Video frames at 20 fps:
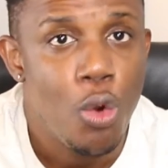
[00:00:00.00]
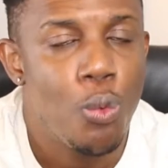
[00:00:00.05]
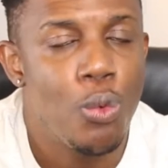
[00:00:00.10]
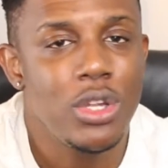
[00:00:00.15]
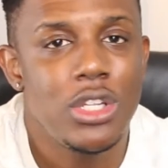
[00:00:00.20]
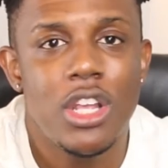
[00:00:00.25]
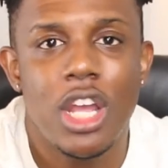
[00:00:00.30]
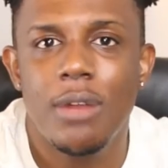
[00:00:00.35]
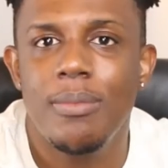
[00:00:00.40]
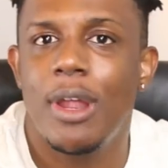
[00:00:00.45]

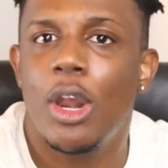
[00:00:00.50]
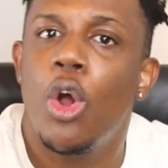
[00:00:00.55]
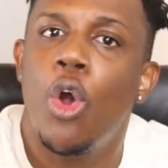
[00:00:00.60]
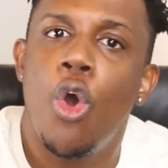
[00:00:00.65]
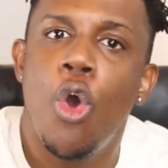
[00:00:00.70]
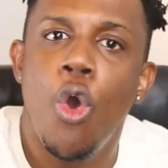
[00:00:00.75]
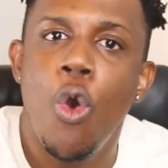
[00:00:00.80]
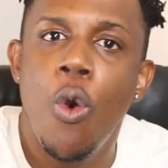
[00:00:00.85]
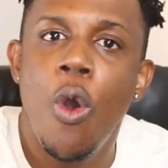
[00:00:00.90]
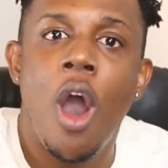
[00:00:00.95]
We're talking about a
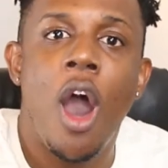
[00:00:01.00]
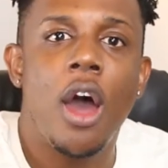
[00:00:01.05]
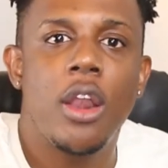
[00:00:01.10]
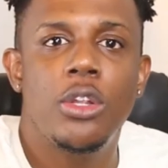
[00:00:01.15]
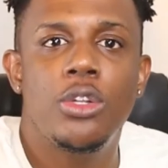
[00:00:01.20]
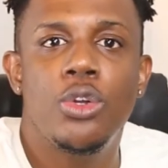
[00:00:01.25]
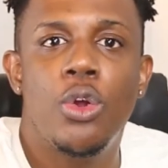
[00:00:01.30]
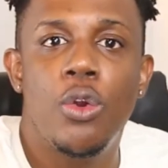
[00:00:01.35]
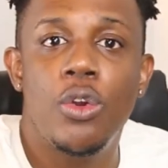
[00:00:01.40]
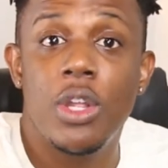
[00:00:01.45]
whole
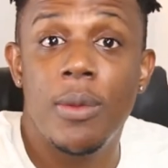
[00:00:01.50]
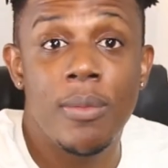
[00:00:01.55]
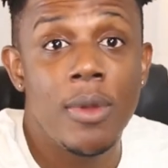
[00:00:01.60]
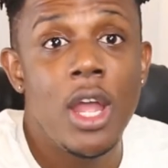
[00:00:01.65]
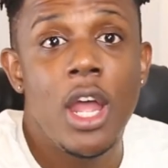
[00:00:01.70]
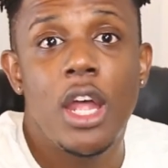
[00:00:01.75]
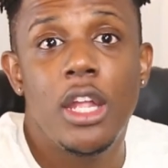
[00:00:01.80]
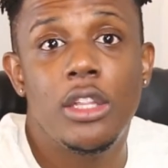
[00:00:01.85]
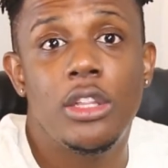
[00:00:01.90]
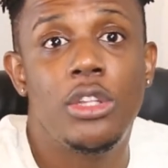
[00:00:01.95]

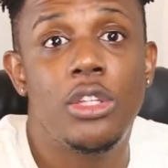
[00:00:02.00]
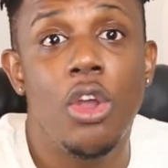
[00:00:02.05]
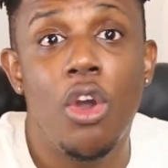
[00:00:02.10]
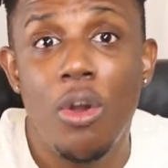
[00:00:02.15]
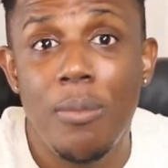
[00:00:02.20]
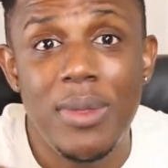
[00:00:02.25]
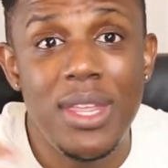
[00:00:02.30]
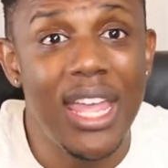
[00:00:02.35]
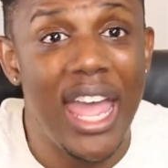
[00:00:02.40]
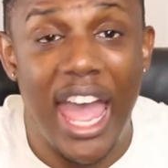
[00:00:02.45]
auditorium,
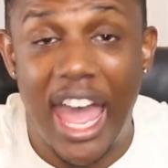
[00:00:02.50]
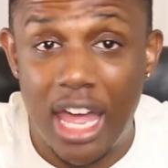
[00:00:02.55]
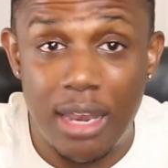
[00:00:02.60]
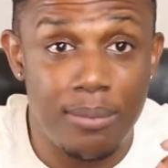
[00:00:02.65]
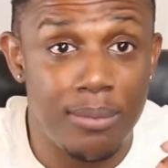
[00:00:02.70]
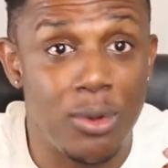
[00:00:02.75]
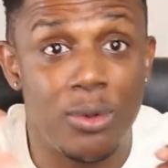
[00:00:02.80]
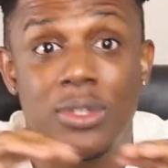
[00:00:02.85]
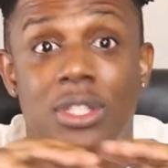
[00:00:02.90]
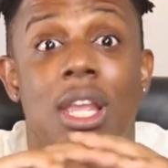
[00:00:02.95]
Dolby
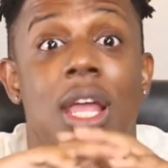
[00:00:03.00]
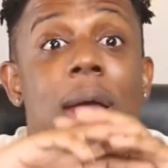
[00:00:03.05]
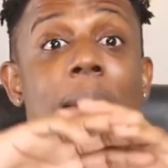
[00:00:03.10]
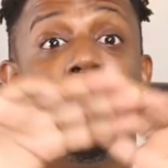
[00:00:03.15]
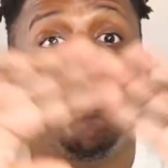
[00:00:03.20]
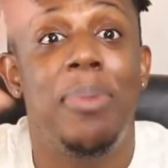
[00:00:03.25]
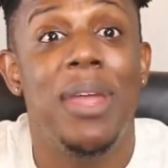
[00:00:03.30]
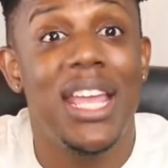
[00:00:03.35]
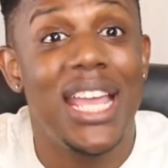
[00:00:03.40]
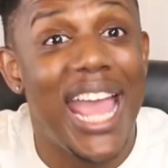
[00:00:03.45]

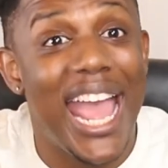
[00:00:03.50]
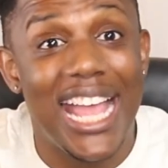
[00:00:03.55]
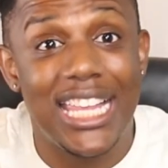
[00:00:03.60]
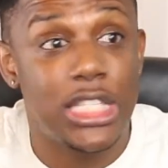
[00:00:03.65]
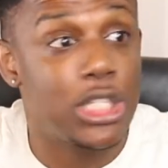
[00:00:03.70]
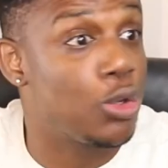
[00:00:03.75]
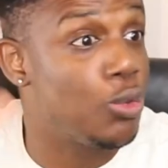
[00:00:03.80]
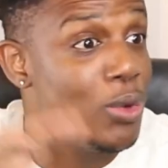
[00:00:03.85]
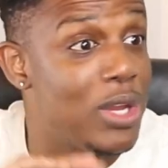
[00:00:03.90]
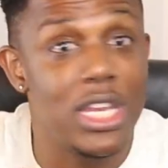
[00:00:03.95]
Atmos, big
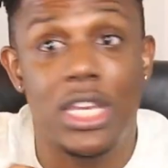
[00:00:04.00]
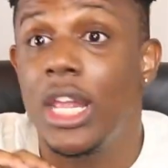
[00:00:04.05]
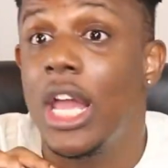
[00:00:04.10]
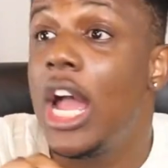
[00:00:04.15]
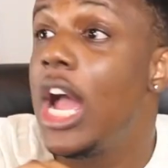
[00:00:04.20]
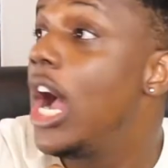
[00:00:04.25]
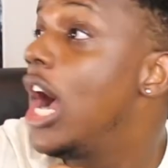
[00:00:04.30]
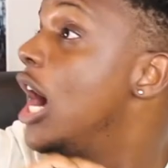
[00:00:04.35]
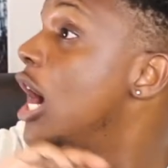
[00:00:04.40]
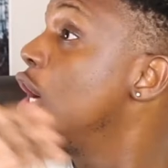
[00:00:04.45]
ass
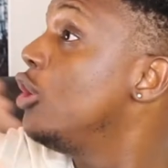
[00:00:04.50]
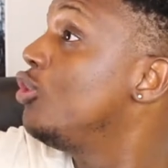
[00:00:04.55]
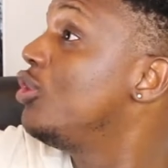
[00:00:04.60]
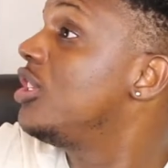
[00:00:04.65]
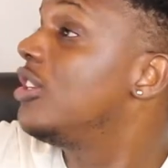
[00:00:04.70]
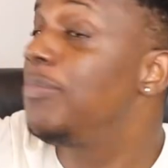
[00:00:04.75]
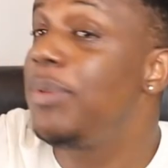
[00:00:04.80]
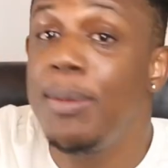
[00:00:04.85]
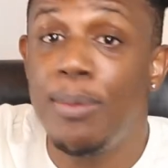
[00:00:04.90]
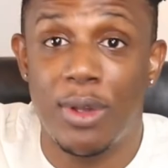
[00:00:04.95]
screen,
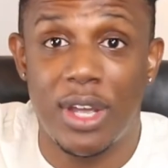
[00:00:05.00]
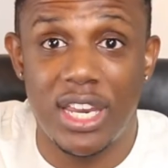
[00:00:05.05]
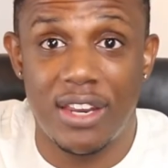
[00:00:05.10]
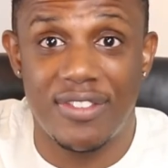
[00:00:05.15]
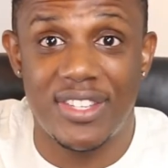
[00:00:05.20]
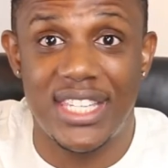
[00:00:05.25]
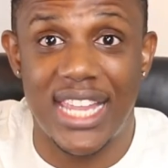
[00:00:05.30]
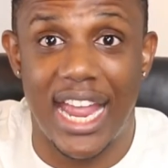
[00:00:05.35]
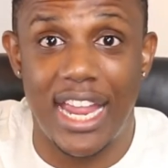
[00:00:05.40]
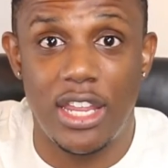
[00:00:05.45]
hundreds of people could
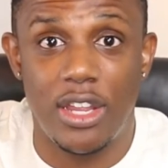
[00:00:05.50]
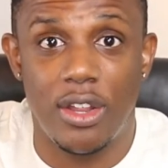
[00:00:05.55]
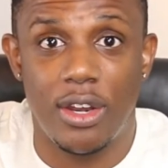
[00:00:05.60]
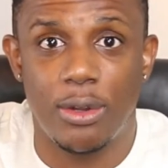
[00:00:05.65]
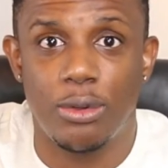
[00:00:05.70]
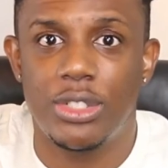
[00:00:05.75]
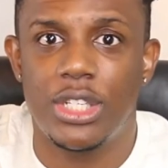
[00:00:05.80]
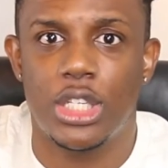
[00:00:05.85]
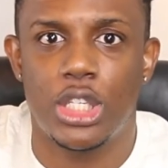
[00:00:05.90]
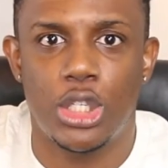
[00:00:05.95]
have sat here, and
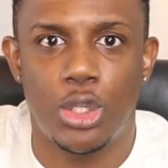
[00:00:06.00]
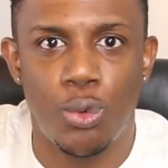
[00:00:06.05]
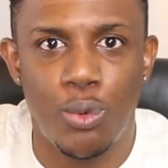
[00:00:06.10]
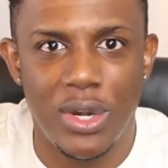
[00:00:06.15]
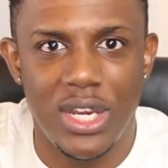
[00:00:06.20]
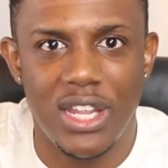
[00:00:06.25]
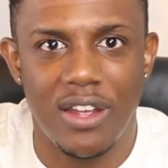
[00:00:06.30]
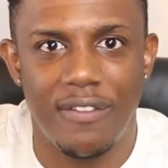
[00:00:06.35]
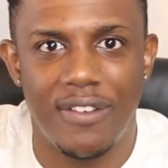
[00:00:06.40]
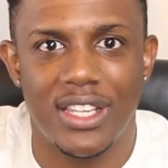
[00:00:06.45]
it was just
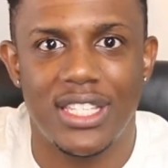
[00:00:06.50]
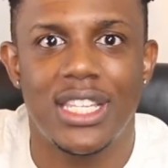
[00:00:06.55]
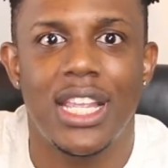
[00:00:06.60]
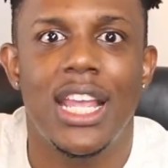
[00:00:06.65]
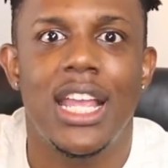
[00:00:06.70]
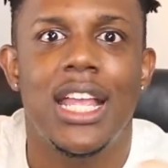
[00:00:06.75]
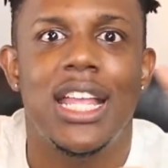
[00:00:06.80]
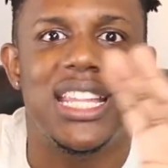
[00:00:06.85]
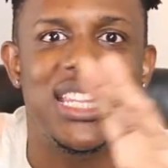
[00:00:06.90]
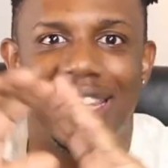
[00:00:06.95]
20 of
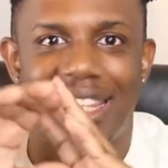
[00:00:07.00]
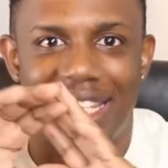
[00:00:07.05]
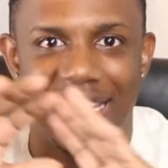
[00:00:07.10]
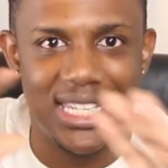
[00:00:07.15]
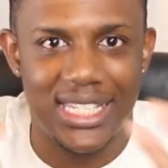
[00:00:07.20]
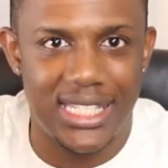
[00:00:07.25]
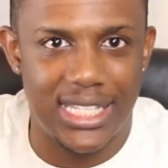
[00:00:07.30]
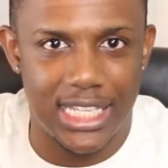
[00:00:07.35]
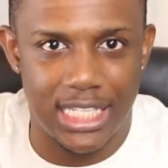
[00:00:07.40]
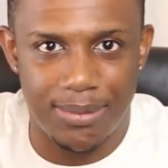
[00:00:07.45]
us
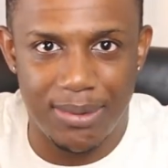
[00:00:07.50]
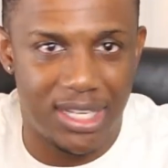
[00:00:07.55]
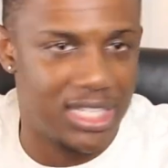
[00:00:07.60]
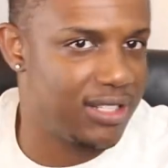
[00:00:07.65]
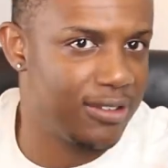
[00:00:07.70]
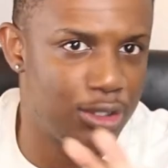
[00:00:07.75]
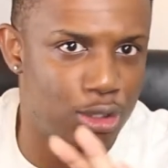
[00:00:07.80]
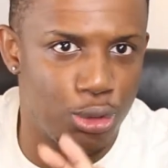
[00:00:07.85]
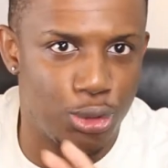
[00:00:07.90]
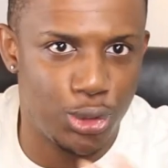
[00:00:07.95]
distanced
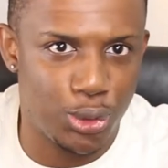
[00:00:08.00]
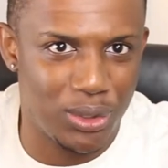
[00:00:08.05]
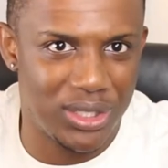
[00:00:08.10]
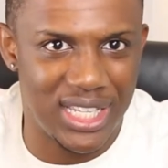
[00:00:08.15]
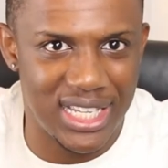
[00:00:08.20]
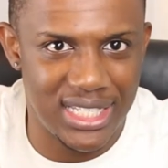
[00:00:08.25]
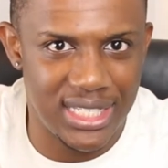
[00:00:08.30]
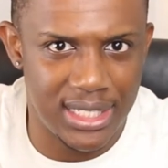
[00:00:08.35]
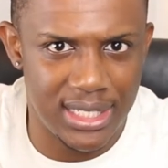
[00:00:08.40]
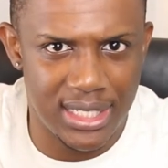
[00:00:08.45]
because of social
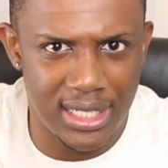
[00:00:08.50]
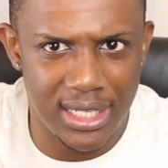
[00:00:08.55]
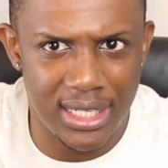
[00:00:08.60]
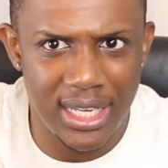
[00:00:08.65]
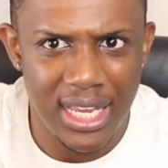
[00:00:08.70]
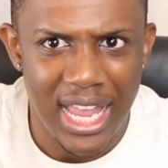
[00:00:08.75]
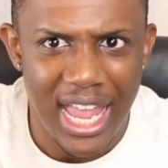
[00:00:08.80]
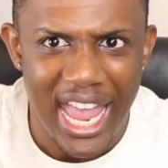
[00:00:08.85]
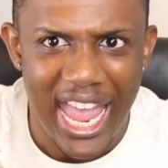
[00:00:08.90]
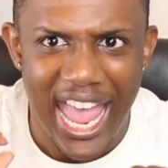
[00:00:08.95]

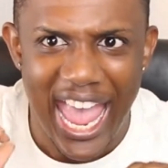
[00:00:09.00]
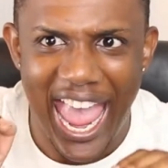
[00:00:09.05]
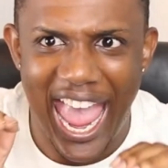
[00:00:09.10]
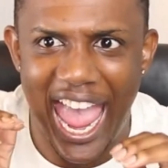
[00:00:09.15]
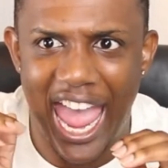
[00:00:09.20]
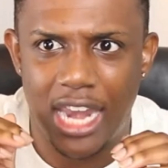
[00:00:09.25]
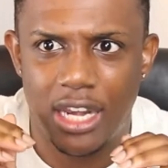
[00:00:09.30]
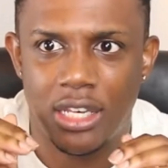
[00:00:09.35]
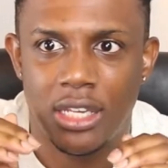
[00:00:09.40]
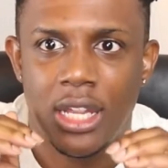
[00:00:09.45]
distancing,
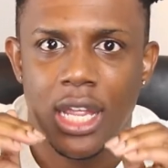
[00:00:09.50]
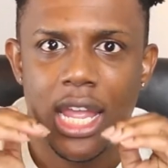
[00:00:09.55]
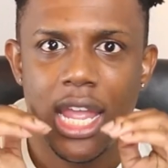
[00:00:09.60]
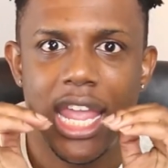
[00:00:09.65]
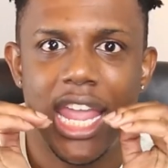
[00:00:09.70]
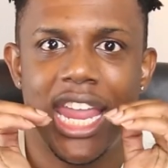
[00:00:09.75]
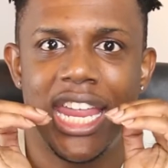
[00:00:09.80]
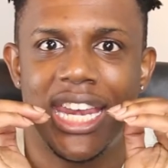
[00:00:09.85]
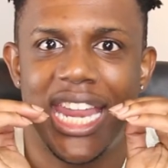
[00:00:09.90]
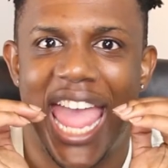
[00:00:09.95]
and
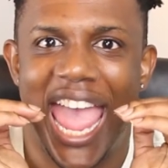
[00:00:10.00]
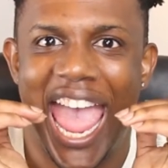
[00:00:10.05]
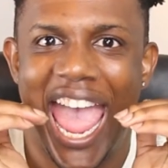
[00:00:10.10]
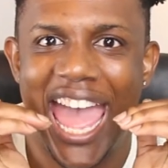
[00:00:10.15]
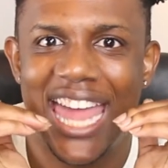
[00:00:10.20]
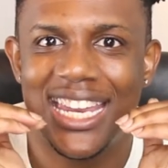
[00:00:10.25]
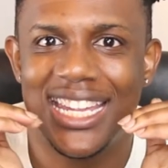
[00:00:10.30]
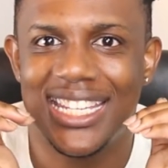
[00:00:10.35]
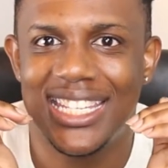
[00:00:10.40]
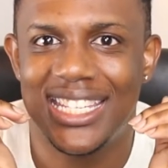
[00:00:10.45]
it
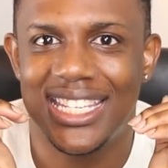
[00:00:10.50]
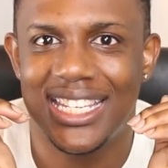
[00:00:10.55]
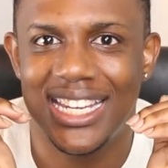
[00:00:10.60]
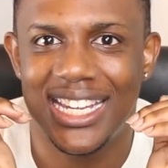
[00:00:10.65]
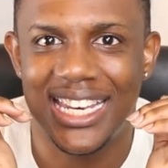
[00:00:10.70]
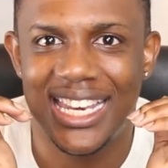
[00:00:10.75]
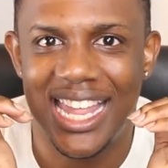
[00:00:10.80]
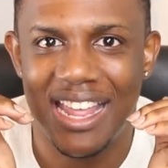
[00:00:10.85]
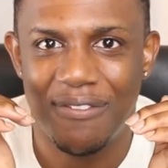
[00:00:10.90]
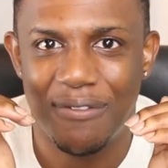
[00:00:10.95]
added to
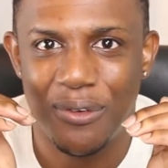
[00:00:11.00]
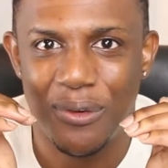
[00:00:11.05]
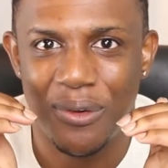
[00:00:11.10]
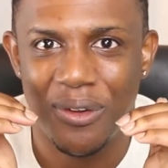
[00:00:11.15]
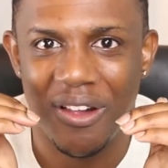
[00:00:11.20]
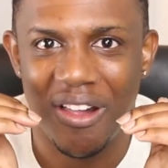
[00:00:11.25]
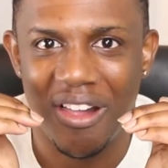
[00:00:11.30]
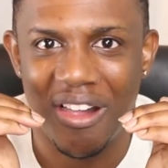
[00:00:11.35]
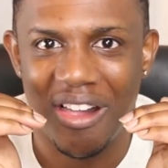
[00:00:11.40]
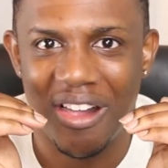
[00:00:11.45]
the
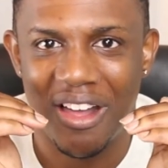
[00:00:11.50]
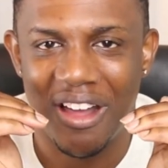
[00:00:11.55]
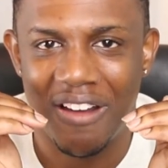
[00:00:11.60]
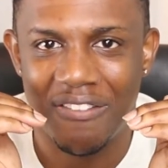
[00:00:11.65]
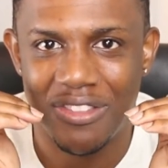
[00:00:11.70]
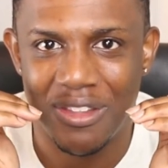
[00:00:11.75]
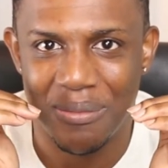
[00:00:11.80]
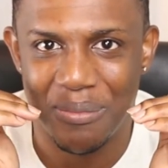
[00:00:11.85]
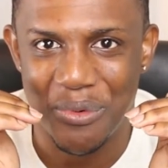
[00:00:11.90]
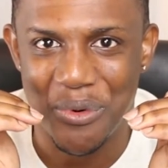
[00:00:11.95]
level
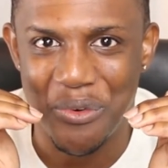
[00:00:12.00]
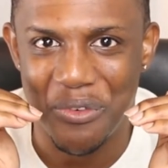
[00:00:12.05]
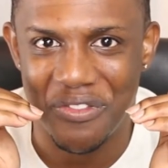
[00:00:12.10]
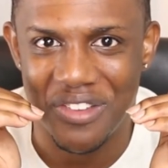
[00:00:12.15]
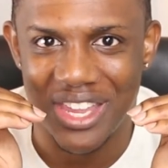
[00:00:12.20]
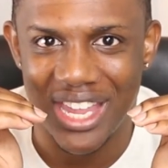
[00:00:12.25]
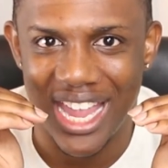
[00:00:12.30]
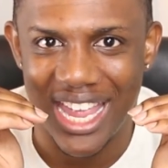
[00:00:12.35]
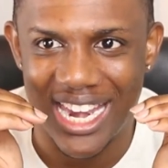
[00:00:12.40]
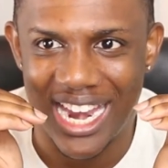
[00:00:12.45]
of the movie.